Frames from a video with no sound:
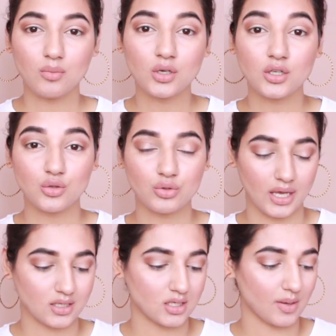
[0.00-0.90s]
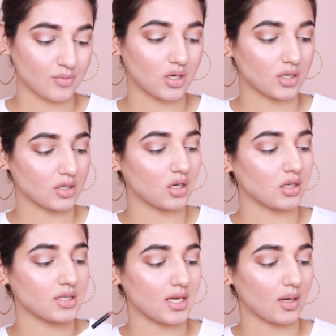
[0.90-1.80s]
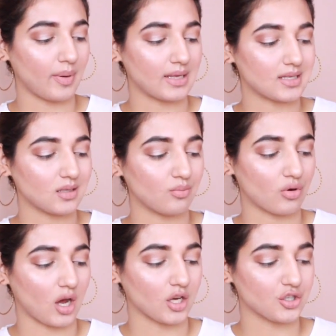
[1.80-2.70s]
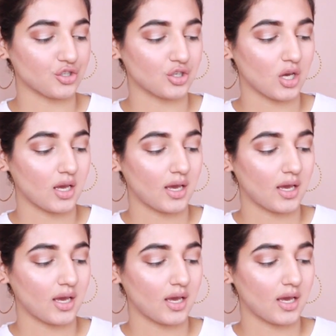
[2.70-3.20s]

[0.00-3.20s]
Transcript: What I'm gonna do next is I'm gonna take a pencil brush